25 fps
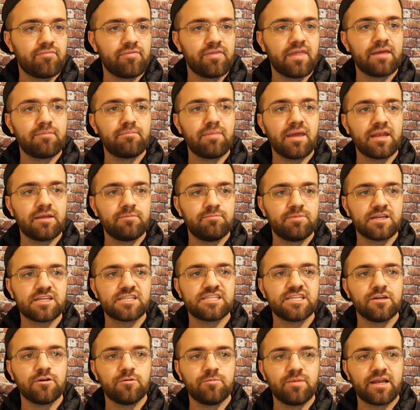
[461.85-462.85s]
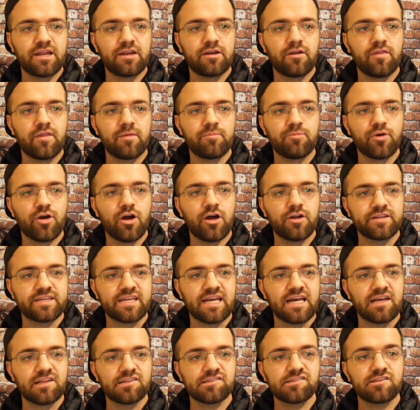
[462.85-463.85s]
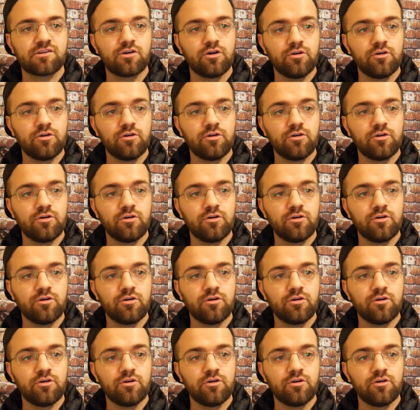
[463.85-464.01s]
they made a big deal about it on the broadcast,